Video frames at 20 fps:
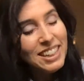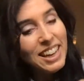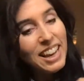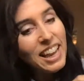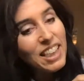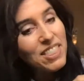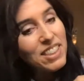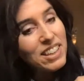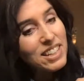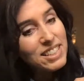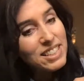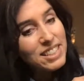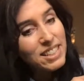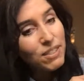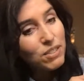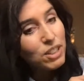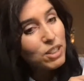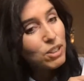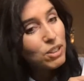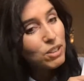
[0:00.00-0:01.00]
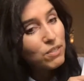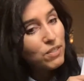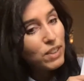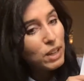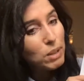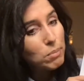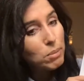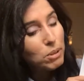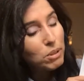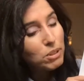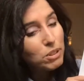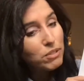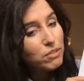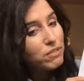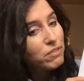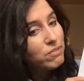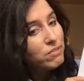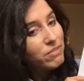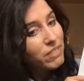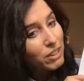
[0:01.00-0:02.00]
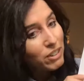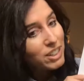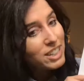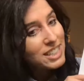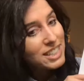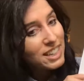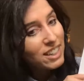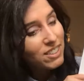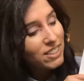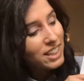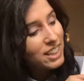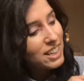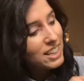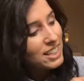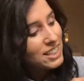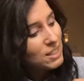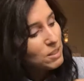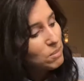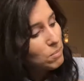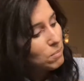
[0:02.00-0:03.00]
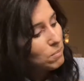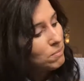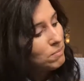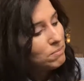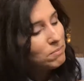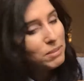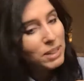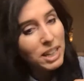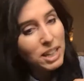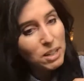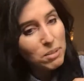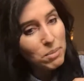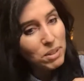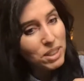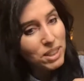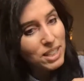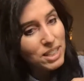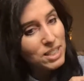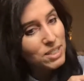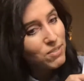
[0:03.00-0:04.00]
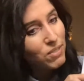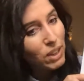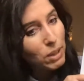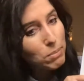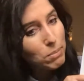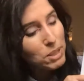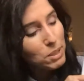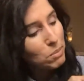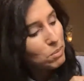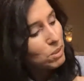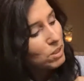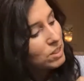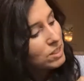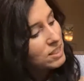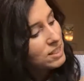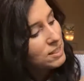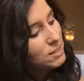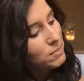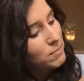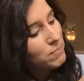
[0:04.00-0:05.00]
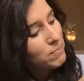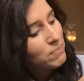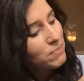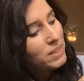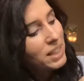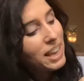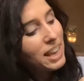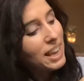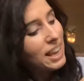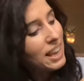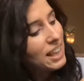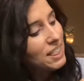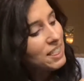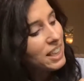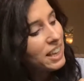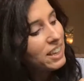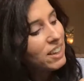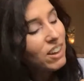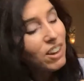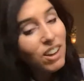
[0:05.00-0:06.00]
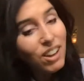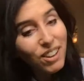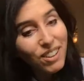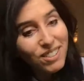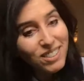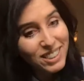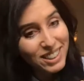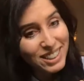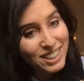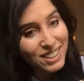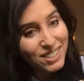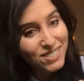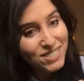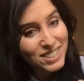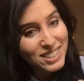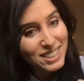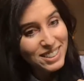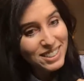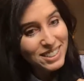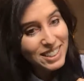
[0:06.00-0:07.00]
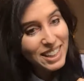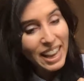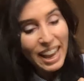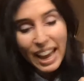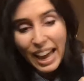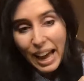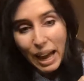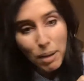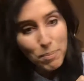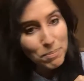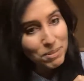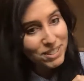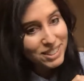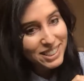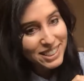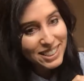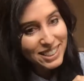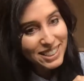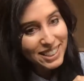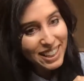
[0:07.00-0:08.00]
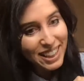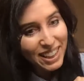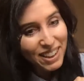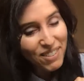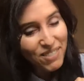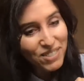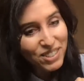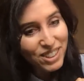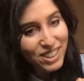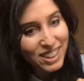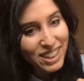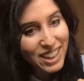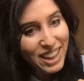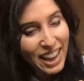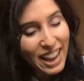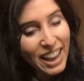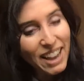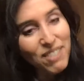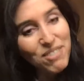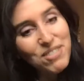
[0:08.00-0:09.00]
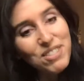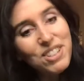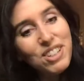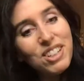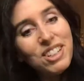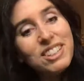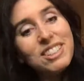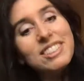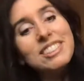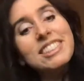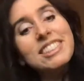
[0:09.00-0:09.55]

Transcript: And then as every good fable or fairy tale ends, we end with these famous words, and they all lived happily ever after.